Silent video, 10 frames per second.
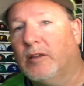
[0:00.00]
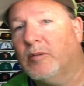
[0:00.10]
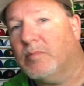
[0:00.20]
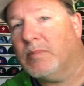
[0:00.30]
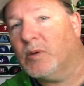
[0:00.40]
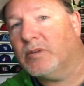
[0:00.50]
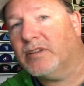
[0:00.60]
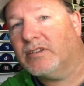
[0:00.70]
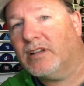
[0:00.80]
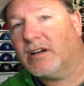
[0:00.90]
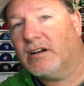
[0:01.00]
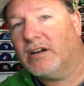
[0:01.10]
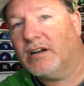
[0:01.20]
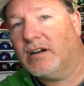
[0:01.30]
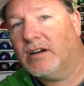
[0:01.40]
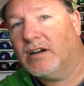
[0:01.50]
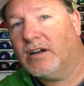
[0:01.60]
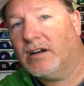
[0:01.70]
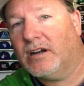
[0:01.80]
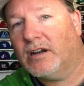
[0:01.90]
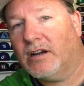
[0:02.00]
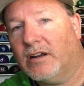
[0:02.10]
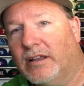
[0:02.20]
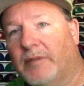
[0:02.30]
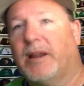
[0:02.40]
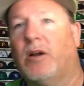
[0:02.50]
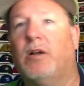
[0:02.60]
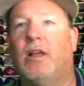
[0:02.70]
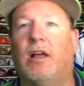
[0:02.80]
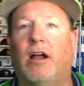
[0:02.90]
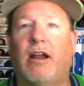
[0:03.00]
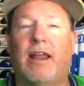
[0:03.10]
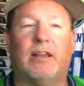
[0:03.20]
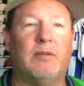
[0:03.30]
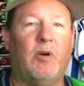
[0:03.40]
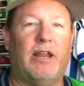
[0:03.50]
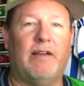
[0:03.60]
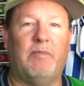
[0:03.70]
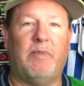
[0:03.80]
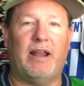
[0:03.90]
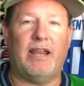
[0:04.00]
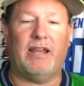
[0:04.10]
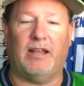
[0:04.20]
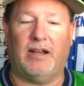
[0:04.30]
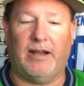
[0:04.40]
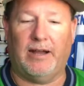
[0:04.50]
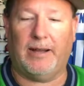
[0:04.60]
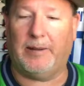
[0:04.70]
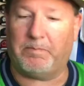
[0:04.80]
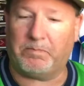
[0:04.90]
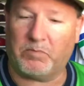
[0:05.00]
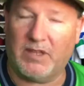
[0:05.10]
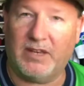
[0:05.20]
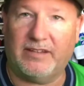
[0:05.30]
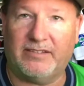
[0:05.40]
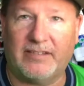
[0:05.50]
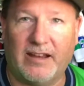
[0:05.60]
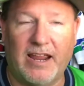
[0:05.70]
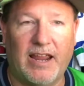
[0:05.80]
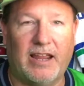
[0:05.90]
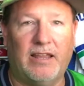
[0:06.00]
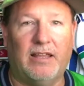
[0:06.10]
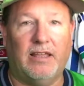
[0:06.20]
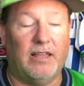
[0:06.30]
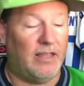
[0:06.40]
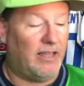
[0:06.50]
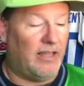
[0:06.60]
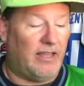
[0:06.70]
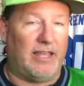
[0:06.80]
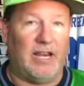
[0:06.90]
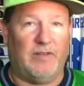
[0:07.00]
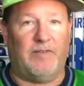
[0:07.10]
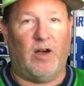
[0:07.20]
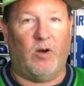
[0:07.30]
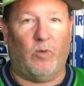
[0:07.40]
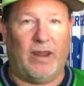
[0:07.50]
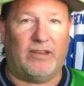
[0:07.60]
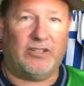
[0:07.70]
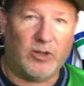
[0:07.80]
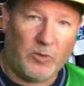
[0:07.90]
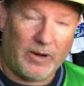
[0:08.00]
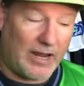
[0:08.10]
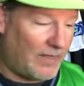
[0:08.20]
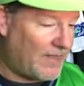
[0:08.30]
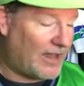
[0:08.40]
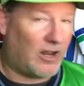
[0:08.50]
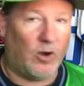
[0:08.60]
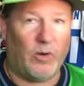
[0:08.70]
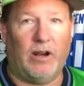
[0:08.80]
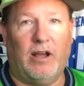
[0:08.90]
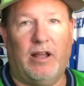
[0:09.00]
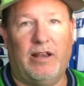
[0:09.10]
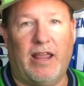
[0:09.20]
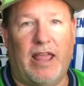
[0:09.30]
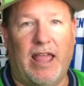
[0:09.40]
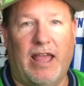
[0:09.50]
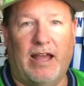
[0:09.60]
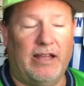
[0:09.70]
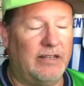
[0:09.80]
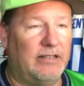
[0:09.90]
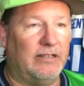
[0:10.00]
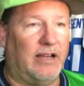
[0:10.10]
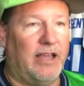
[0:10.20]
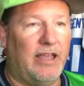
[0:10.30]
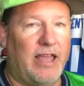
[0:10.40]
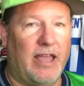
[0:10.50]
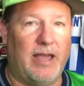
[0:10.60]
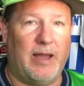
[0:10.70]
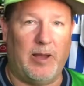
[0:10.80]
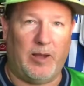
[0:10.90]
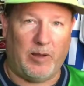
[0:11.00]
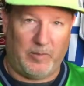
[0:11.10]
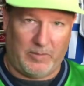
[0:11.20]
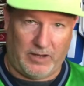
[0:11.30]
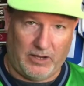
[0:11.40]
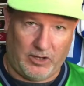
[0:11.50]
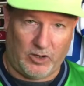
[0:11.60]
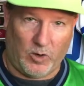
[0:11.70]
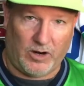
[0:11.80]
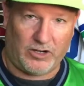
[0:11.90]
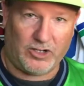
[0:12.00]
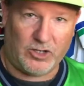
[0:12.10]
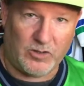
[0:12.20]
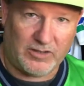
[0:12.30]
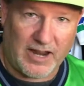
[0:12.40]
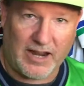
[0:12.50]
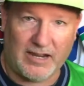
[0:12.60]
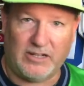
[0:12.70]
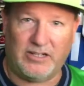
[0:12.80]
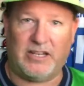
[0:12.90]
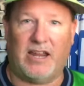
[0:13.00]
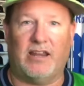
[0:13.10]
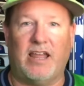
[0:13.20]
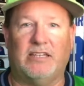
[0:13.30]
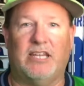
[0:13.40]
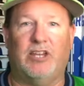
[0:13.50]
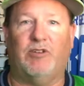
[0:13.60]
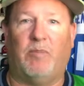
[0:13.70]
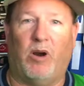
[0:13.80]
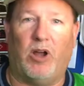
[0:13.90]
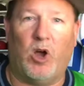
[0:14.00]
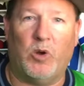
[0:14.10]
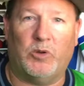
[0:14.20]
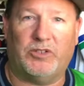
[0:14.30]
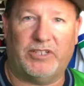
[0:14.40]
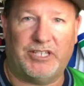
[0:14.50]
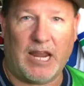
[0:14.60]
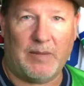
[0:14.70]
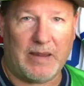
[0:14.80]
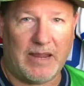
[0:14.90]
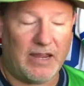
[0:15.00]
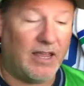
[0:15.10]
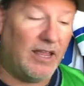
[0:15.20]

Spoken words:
mute this sucker. There we go. All right, good morning, everybody. It is Sunday, NFL Week 2. We got that going on, and I am your Tuesday Interstate 19 Report host, JB,